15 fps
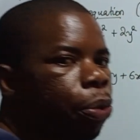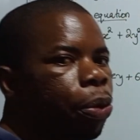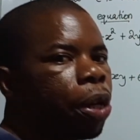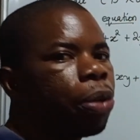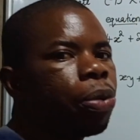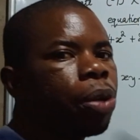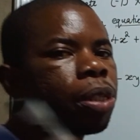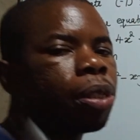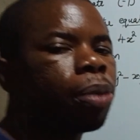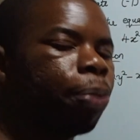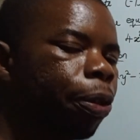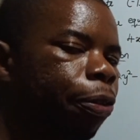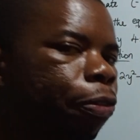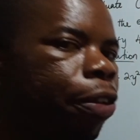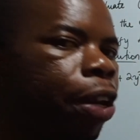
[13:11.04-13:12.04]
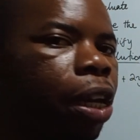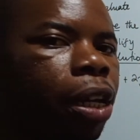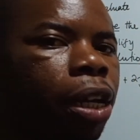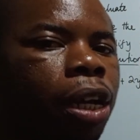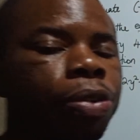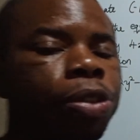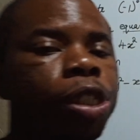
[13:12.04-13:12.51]
you are simplifying
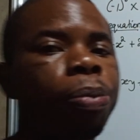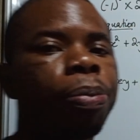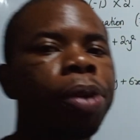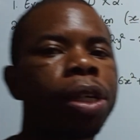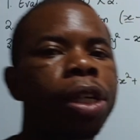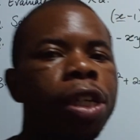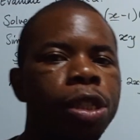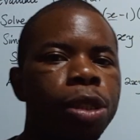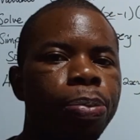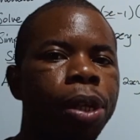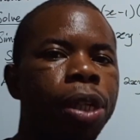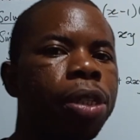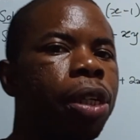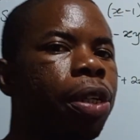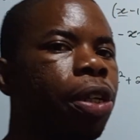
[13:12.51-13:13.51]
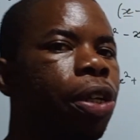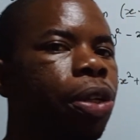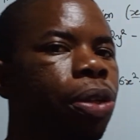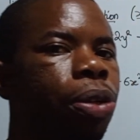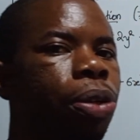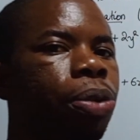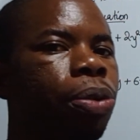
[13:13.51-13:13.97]
algebraic expression,
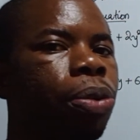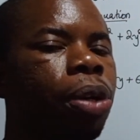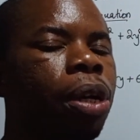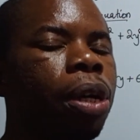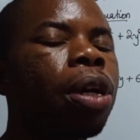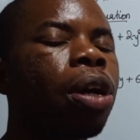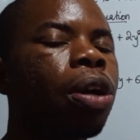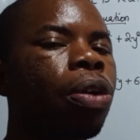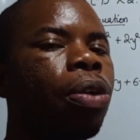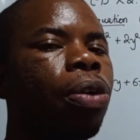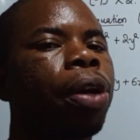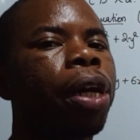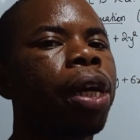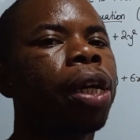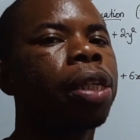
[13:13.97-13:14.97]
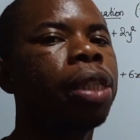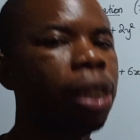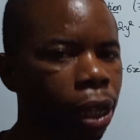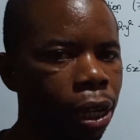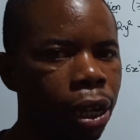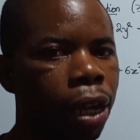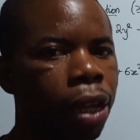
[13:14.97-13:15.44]
you collect
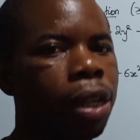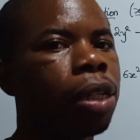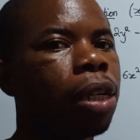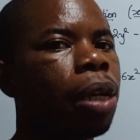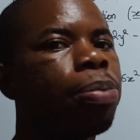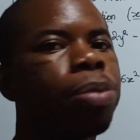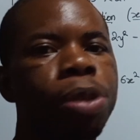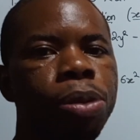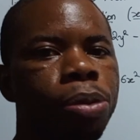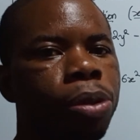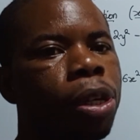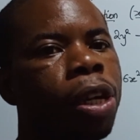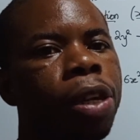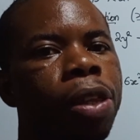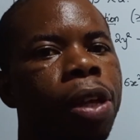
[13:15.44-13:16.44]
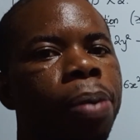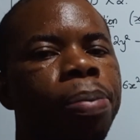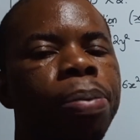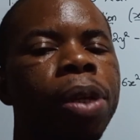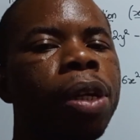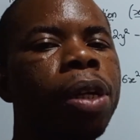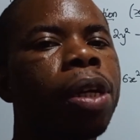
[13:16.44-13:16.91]
like terms together
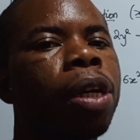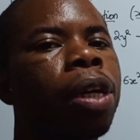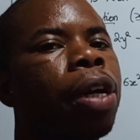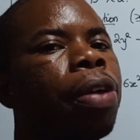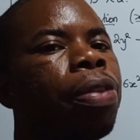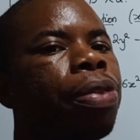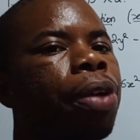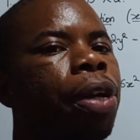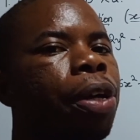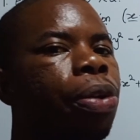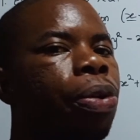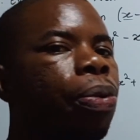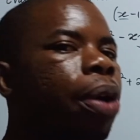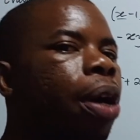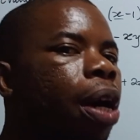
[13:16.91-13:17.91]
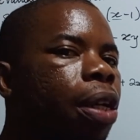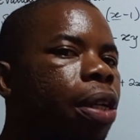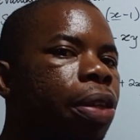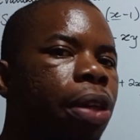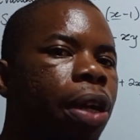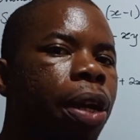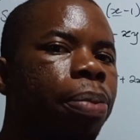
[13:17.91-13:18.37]
and then you add
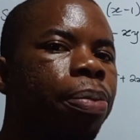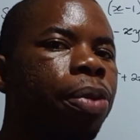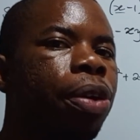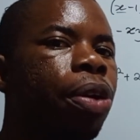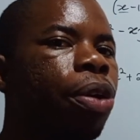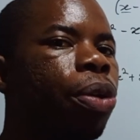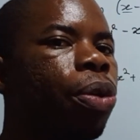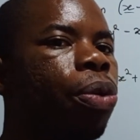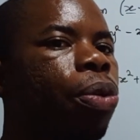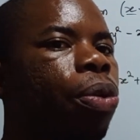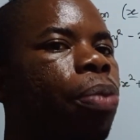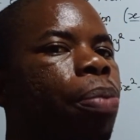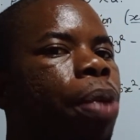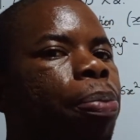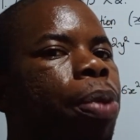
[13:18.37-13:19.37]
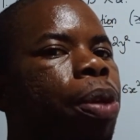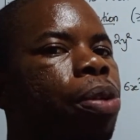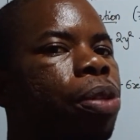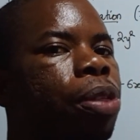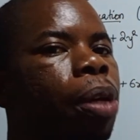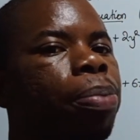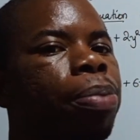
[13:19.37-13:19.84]
them or maybe you
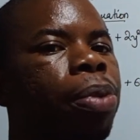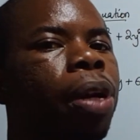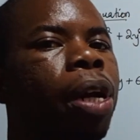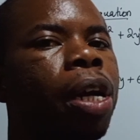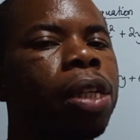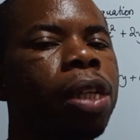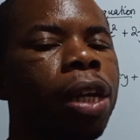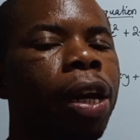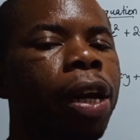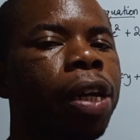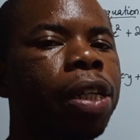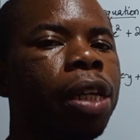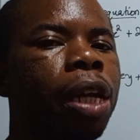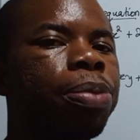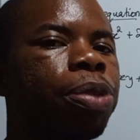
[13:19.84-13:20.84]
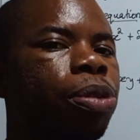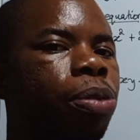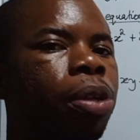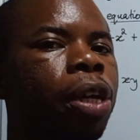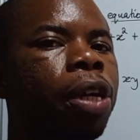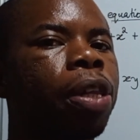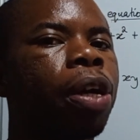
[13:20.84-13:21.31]
subtract like terms
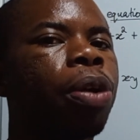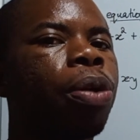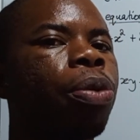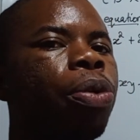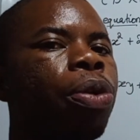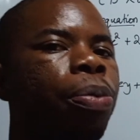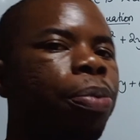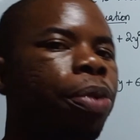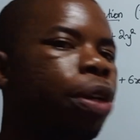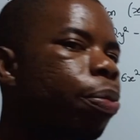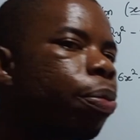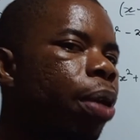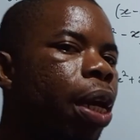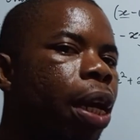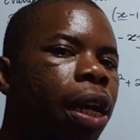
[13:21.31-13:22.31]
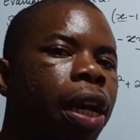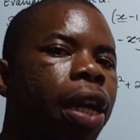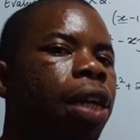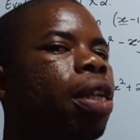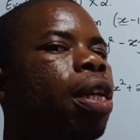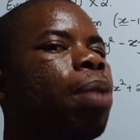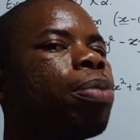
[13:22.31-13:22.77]
together or you multiply like
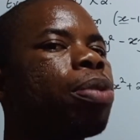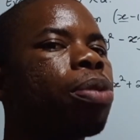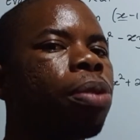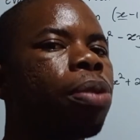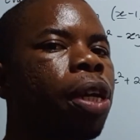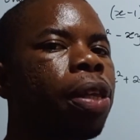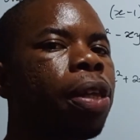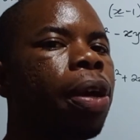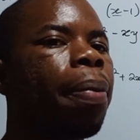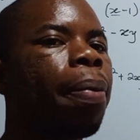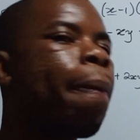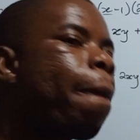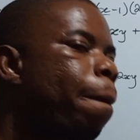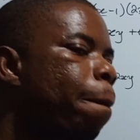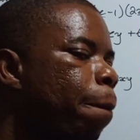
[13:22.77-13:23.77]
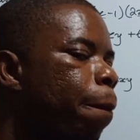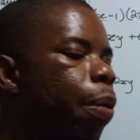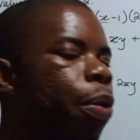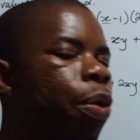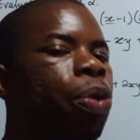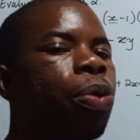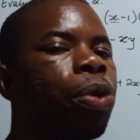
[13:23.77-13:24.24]
terms together or
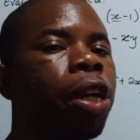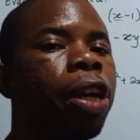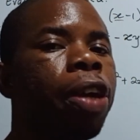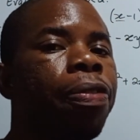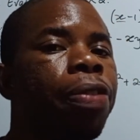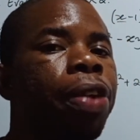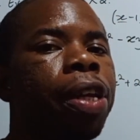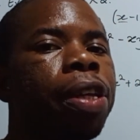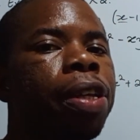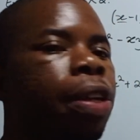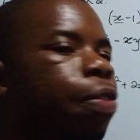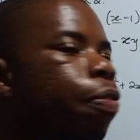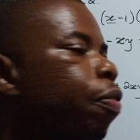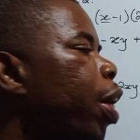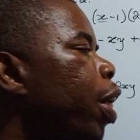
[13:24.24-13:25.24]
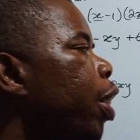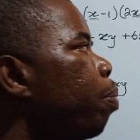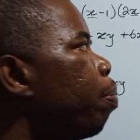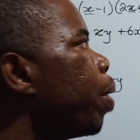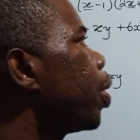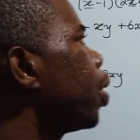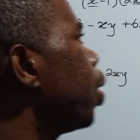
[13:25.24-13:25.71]
you even divide. But
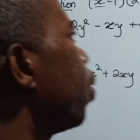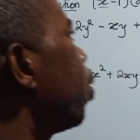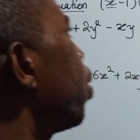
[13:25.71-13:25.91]
in this